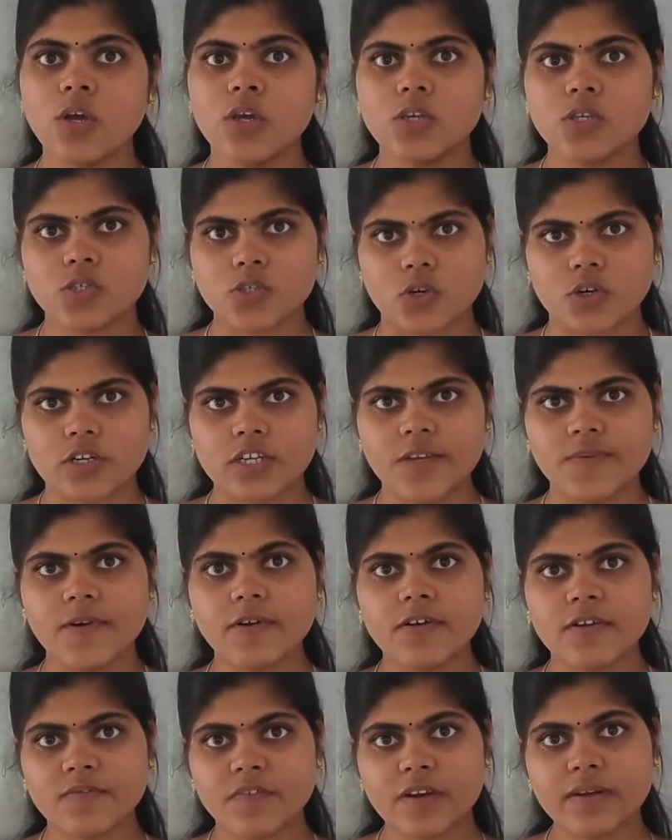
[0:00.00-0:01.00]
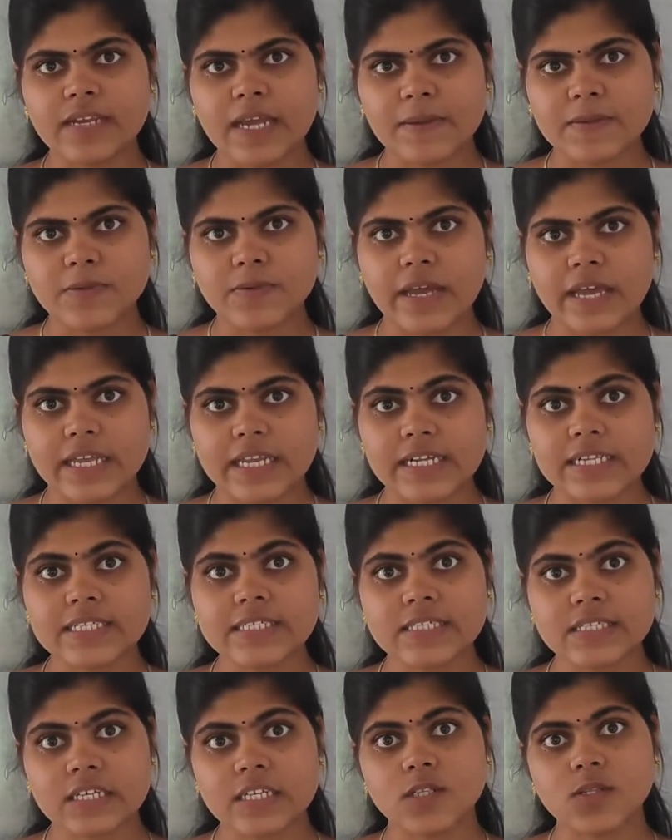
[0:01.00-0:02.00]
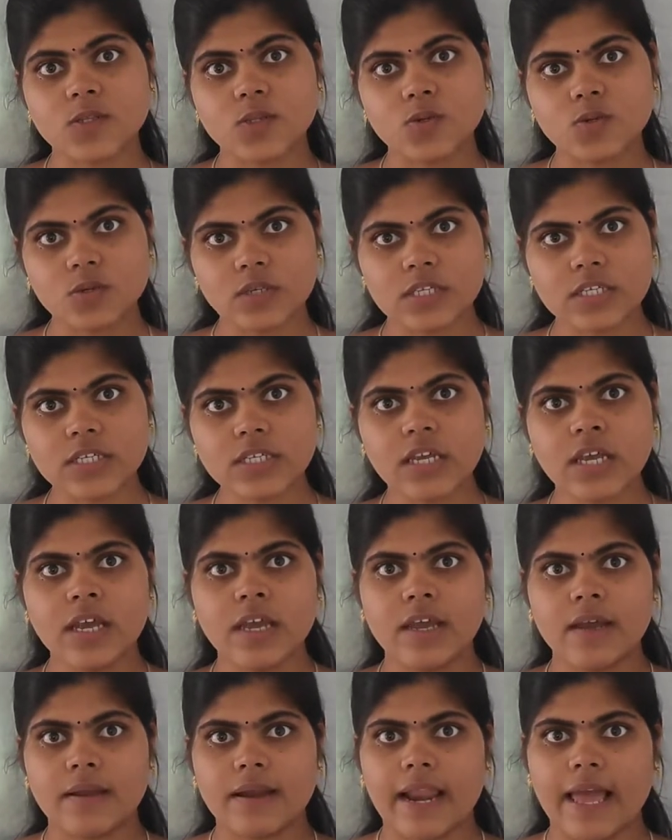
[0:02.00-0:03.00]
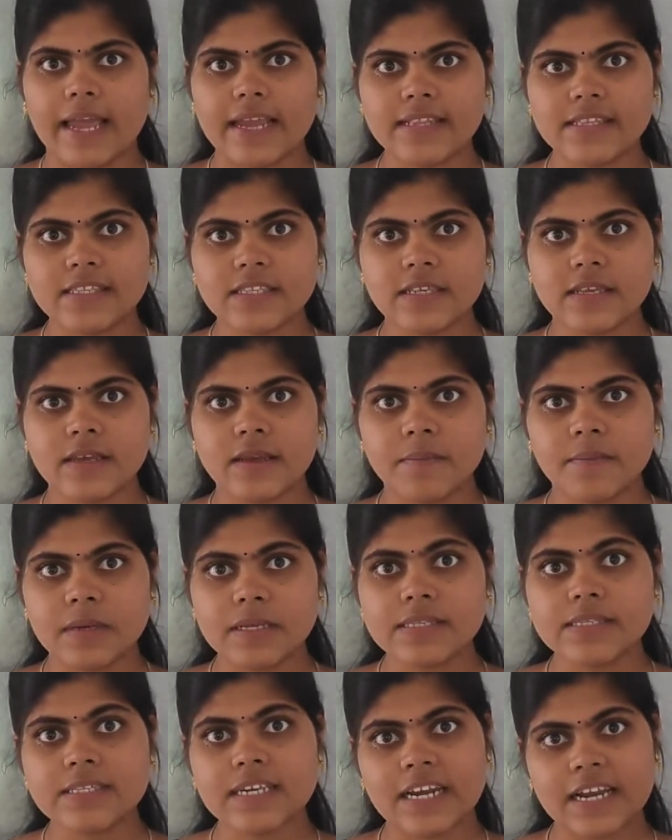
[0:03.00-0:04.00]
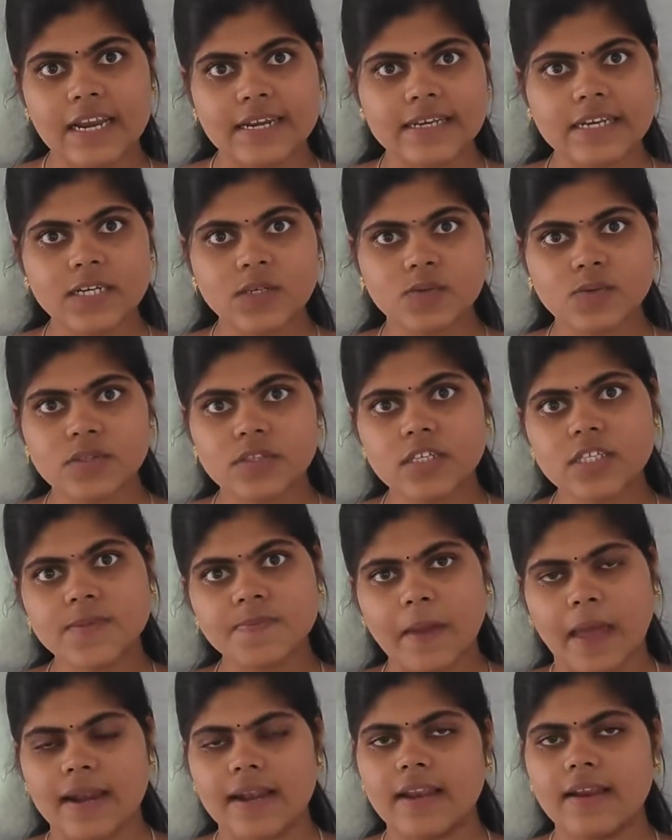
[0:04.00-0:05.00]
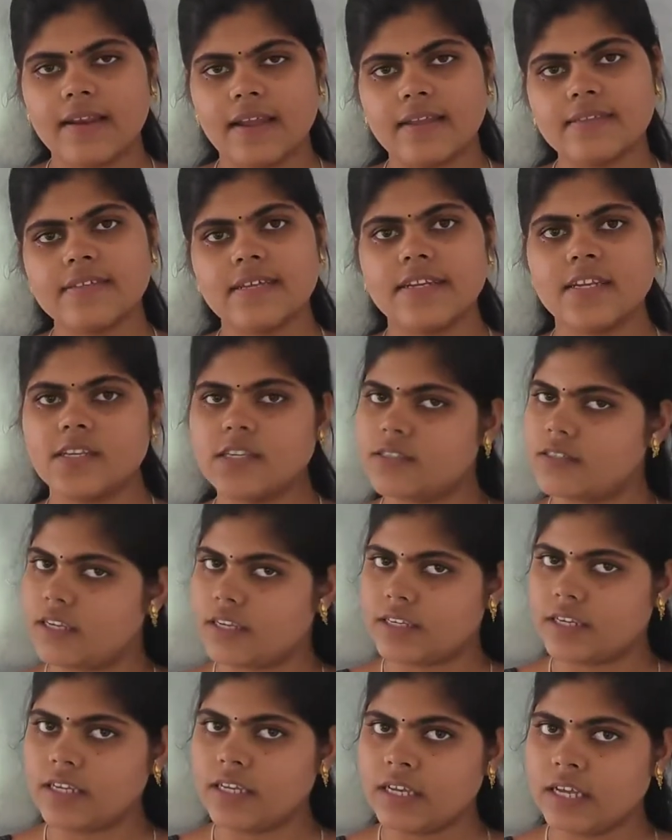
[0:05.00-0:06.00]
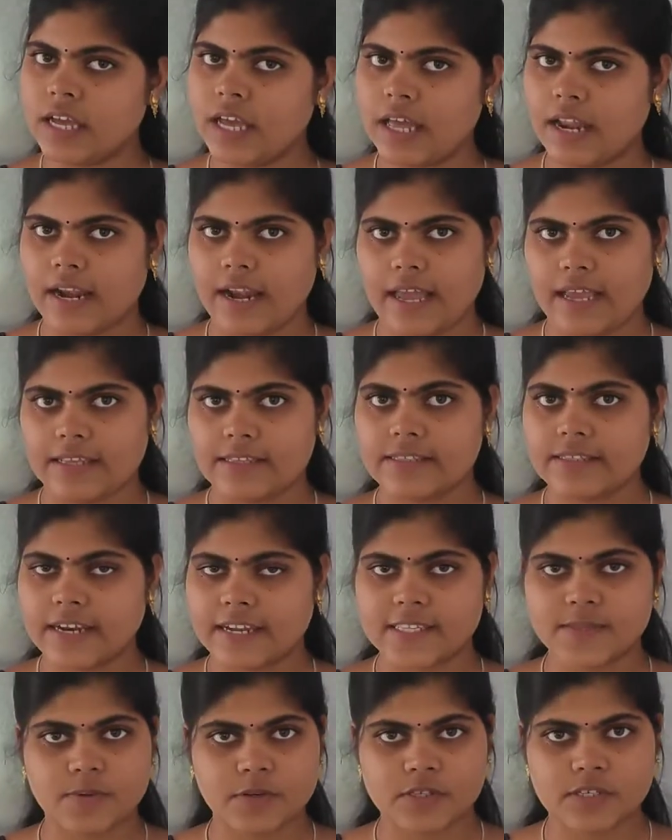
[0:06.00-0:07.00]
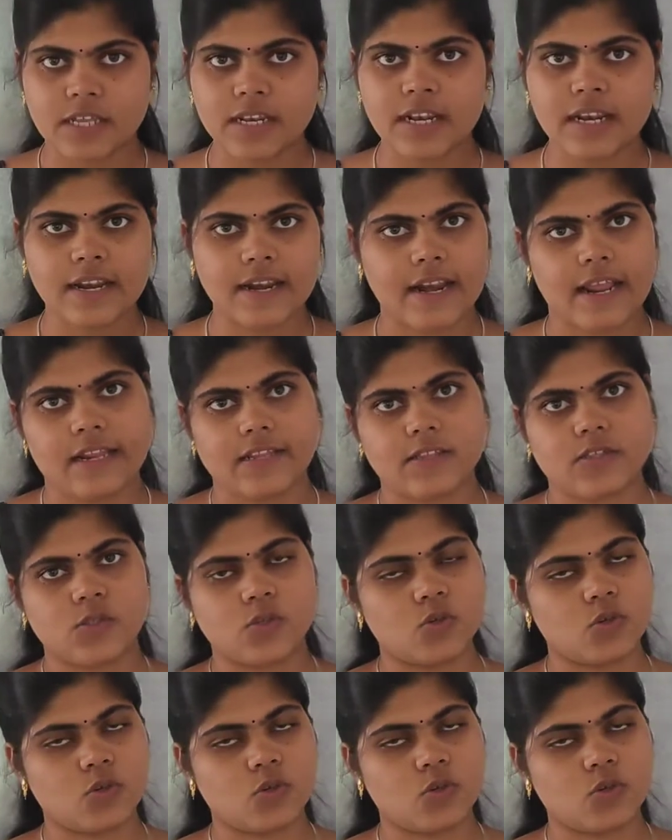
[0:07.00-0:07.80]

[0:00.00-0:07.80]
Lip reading: study about different types of angles, including lines means related with these parallel lines and intersecting lines, transversal lines.